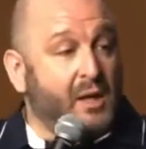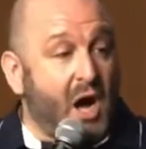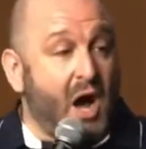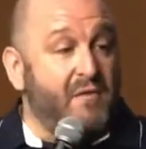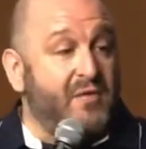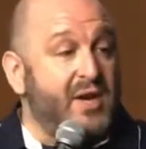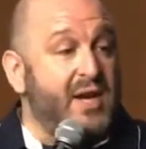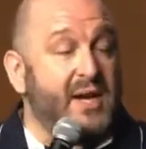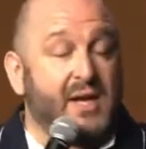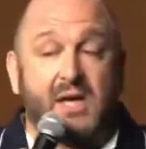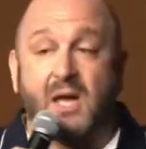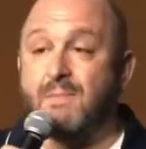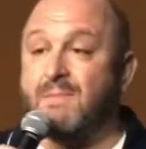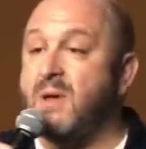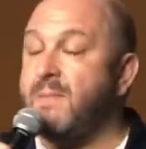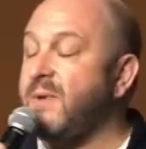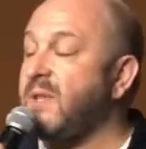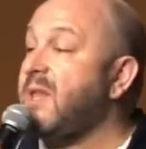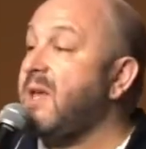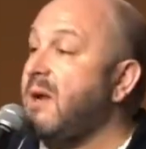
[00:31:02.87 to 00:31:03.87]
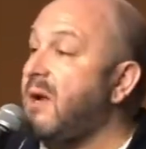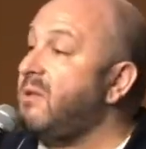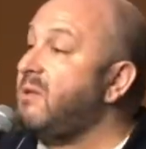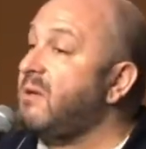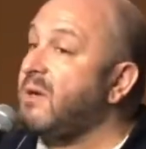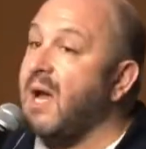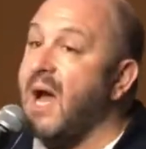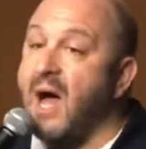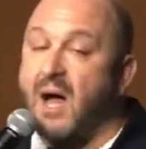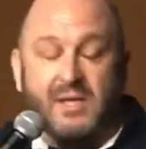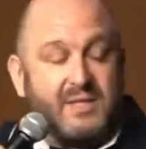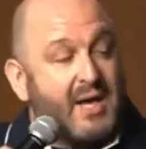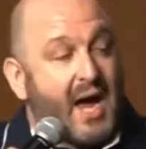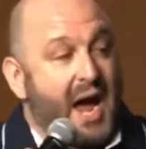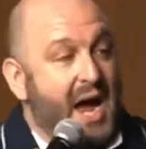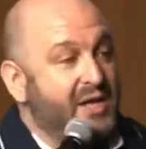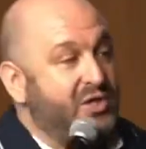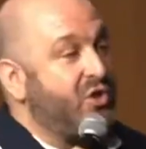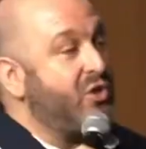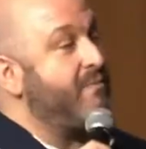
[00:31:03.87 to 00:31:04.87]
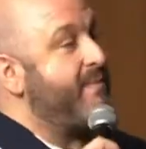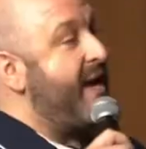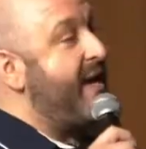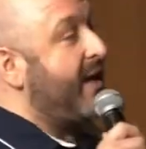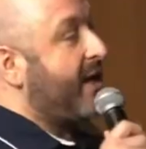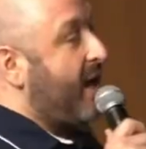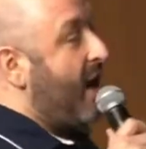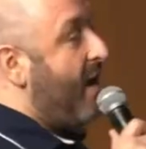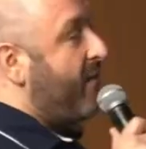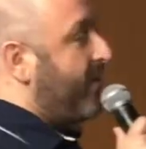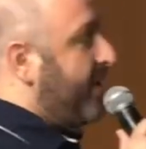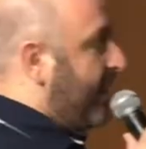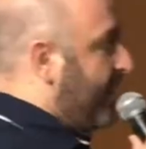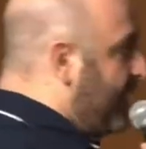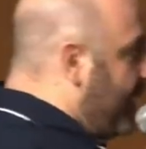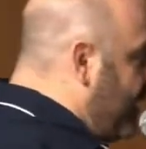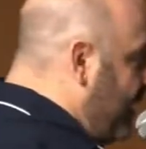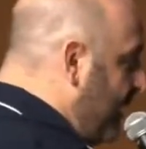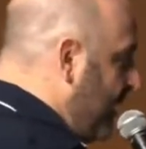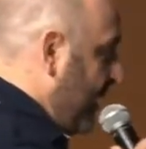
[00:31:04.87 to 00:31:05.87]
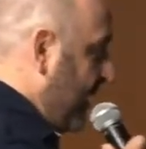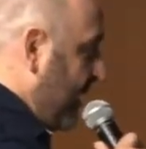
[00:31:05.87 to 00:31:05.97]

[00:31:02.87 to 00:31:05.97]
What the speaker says: Covenant and commitment, that under God's eyes you made a covenant.